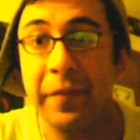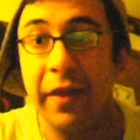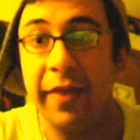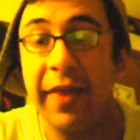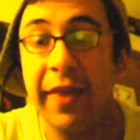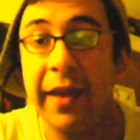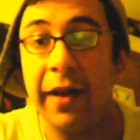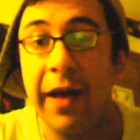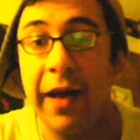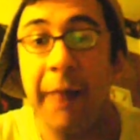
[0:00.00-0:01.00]
going
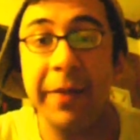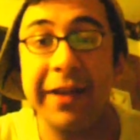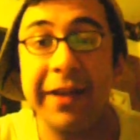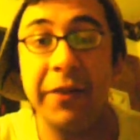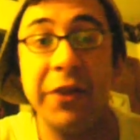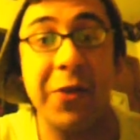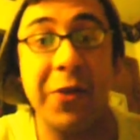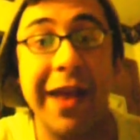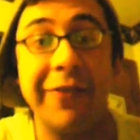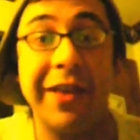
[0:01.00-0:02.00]
to make another video
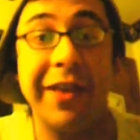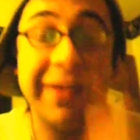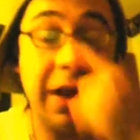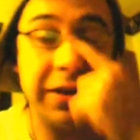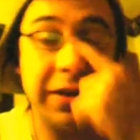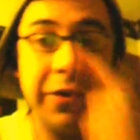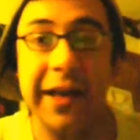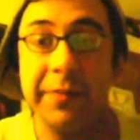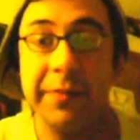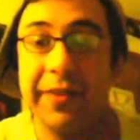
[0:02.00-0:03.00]
right after that to talk to you
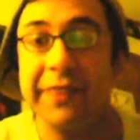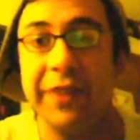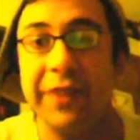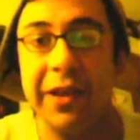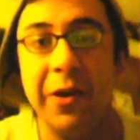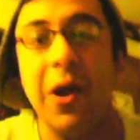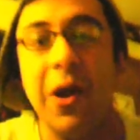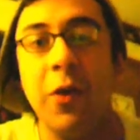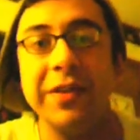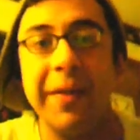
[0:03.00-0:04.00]
guys. But this video
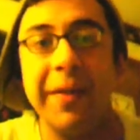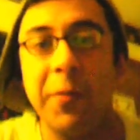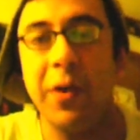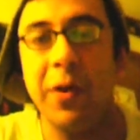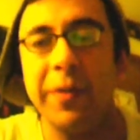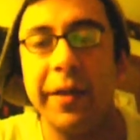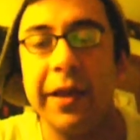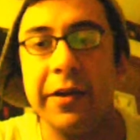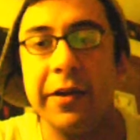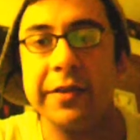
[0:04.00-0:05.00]
was aimed more at the
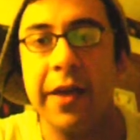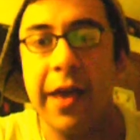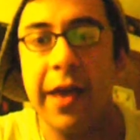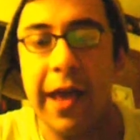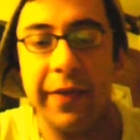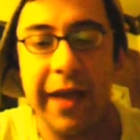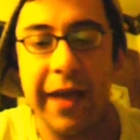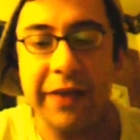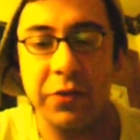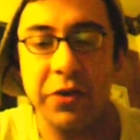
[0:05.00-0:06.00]
beginners and the
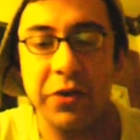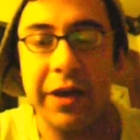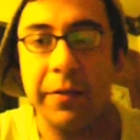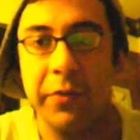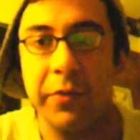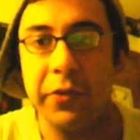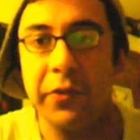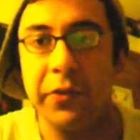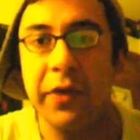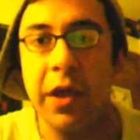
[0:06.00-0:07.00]
guys who are trying to
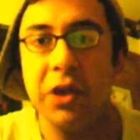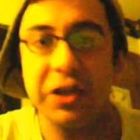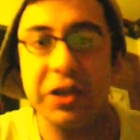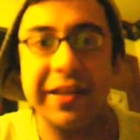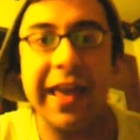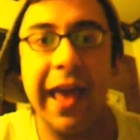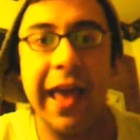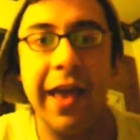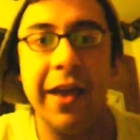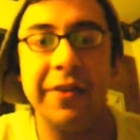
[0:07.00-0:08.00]
improve just to
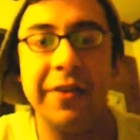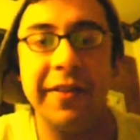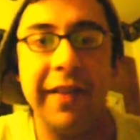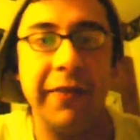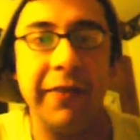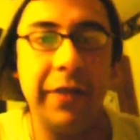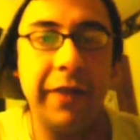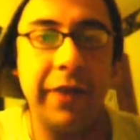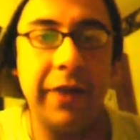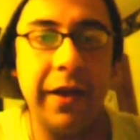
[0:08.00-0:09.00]
get to the level
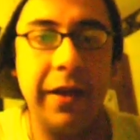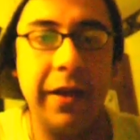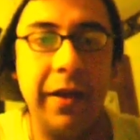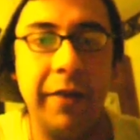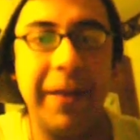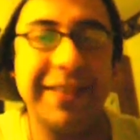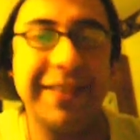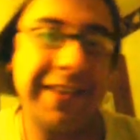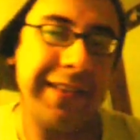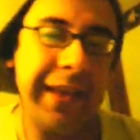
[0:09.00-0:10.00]
of
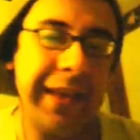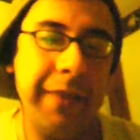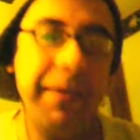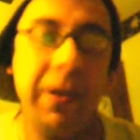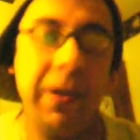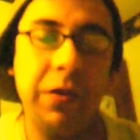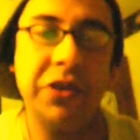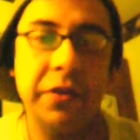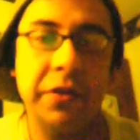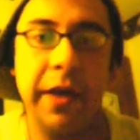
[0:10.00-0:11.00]
basically being a
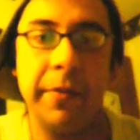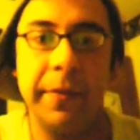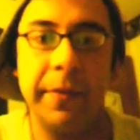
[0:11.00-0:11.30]
regional topper.